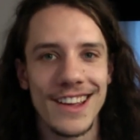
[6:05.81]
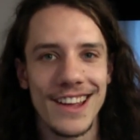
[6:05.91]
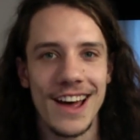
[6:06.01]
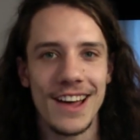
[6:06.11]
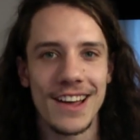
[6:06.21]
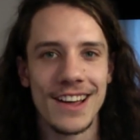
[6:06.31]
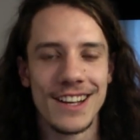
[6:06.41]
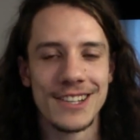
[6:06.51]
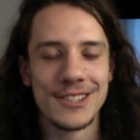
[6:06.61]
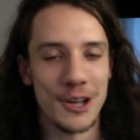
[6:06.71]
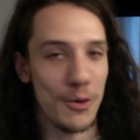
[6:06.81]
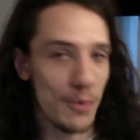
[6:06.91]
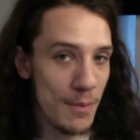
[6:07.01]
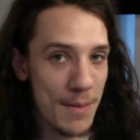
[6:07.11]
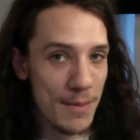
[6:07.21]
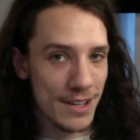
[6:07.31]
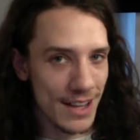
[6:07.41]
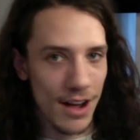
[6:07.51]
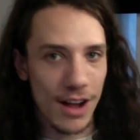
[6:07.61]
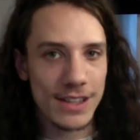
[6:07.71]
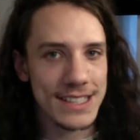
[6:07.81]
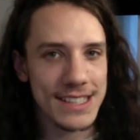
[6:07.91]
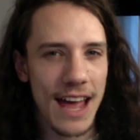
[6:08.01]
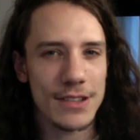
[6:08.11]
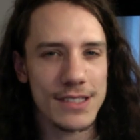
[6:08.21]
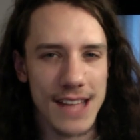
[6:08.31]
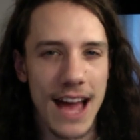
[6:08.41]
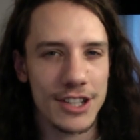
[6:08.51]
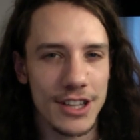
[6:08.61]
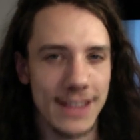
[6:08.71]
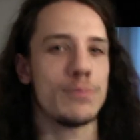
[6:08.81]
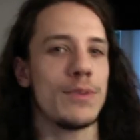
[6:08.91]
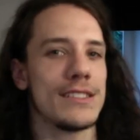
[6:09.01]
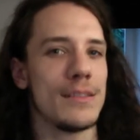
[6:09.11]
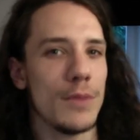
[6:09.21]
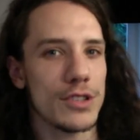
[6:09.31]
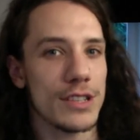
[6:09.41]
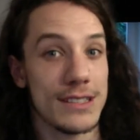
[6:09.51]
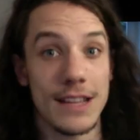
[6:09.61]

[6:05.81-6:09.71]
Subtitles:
Yeah? So remember that all these sounds actually express emotions,